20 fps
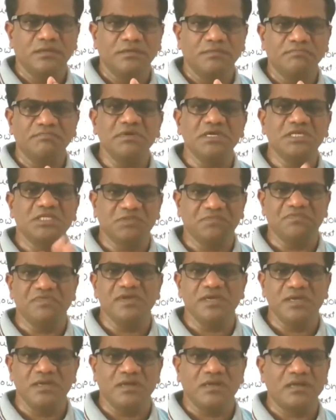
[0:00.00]
big
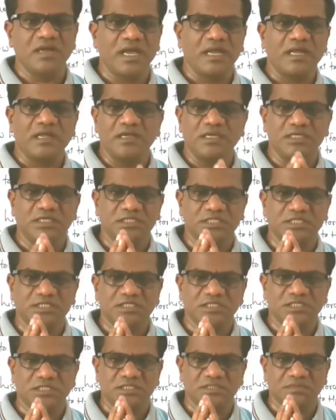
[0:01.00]
sphere, and it
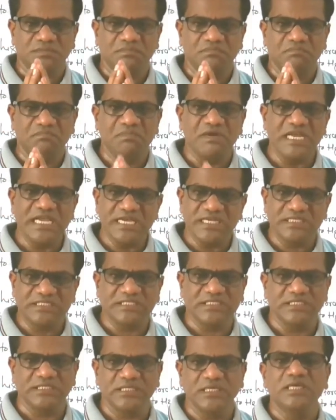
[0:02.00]

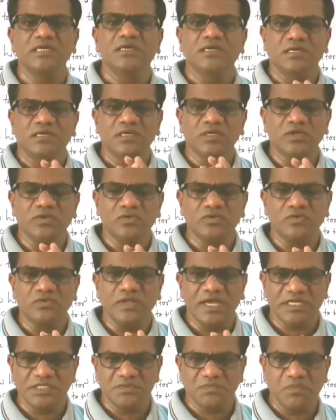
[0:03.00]
splits due to
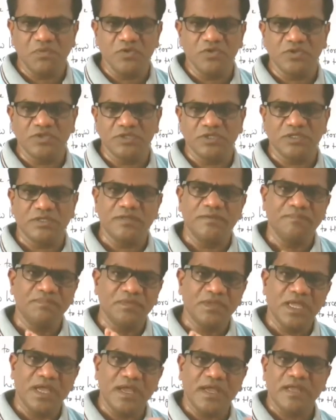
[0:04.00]
the
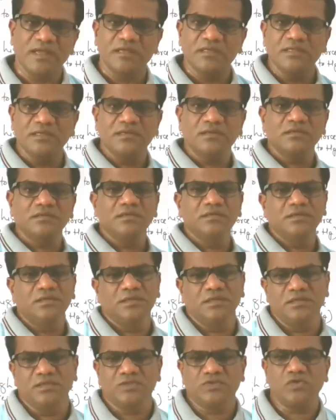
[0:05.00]
explosion, and the
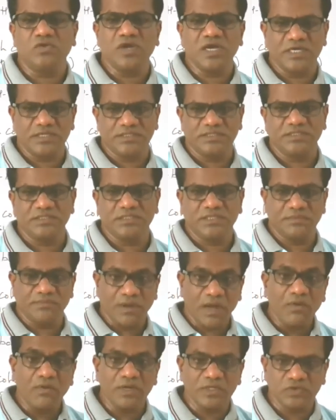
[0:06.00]
solar system,
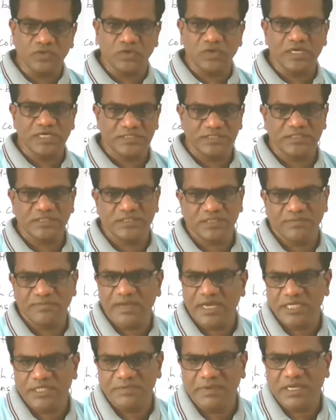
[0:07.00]
our solar system,
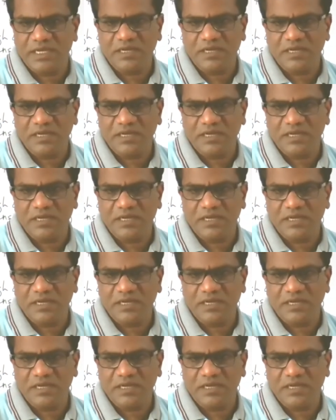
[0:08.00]
has been